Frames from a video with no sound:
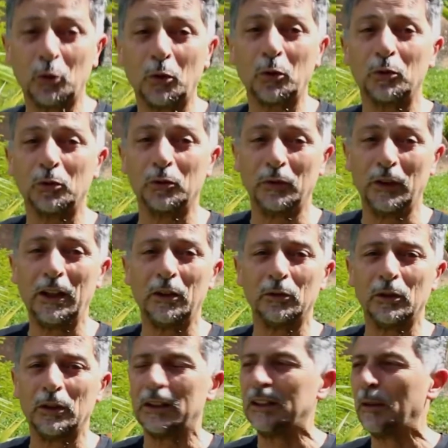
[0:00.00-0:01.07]
we welcome
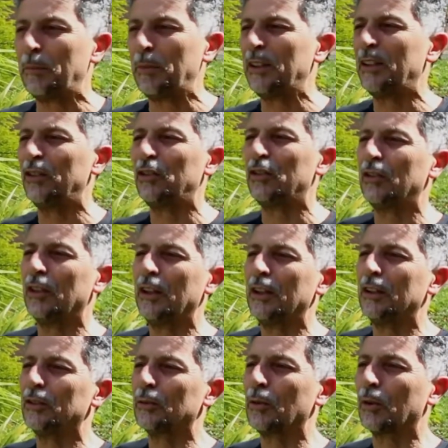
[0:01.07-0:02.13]
them regardless of any
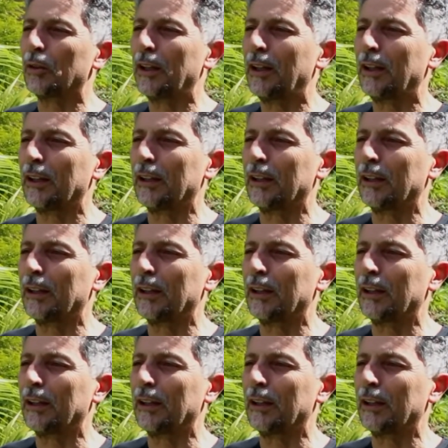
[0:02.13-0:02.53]
belief.